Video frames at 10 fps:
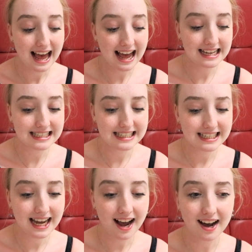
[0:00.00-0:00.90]
And
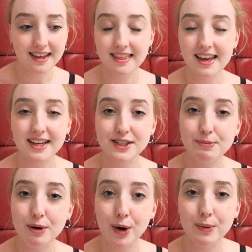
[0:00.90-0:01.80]
yeah, I think
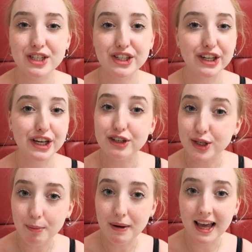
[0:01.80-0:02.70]
tomorrow we're just gonna go
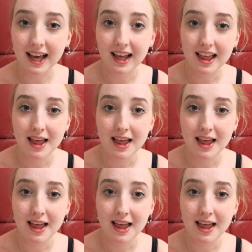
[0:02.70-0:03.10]
shopping.